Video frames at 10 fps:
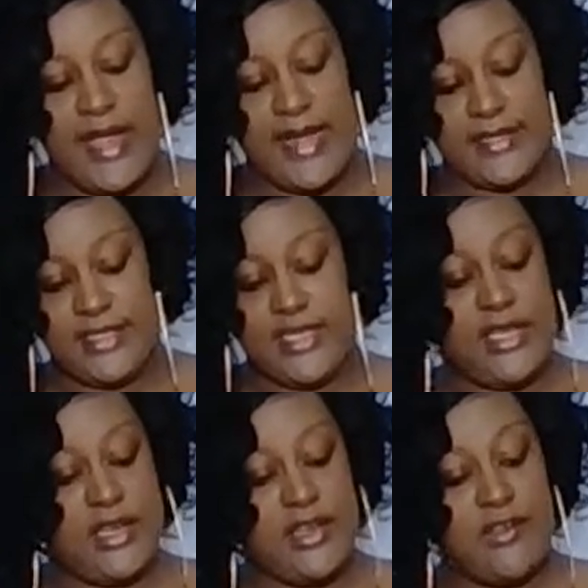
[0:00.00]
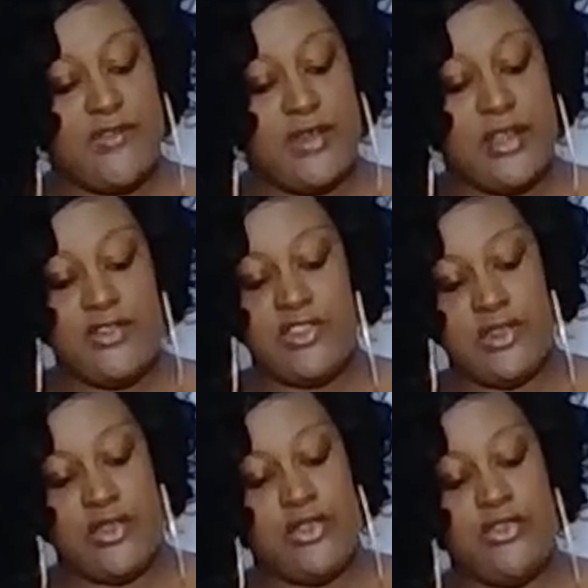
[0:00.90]
and stick it in your fridge
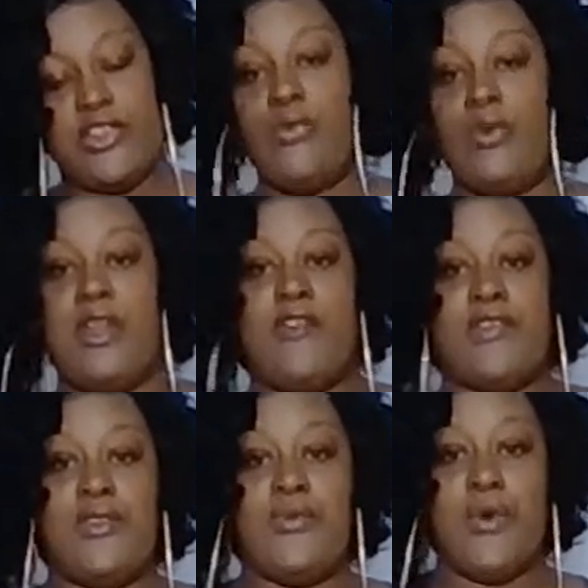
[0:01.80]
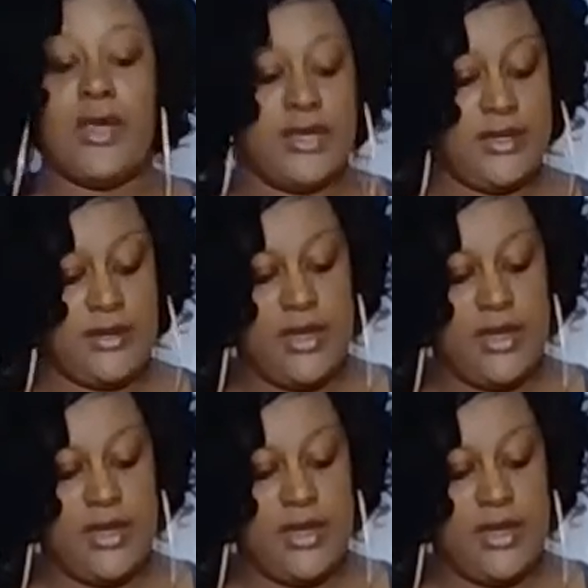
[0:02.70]
and use it whenever you want it.